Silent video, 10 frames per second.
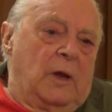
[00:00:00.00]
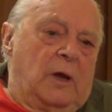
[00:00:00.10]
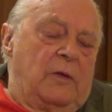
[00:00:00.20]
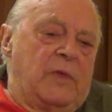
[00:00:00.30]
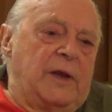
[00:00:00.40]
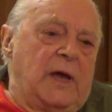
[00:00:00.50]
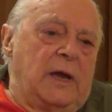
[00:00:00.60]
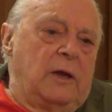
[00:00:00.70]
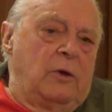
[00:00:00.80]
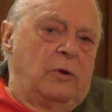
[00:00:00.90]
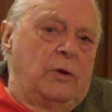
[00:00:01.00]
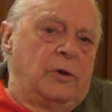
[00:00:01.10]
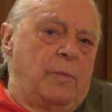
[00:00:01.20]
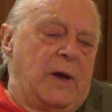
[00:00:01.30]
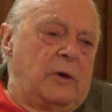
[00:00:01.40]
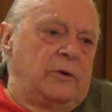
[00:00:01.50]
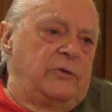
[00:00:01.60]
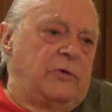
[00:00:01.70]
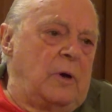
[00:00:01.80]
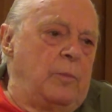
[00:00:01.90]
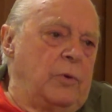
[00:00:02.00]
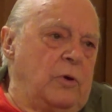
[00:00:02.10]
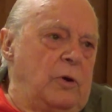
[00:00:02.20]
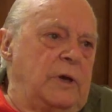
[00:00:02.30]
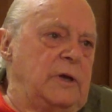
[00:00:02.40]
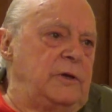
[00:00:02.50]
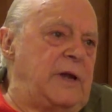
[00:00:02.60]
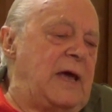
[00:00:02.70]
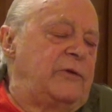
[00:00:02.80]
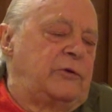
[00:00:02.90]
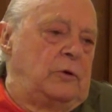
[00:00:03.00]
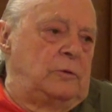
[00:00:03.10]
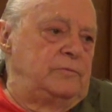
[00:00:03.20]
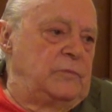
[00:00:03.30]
and then I heard about a job going in Nassau,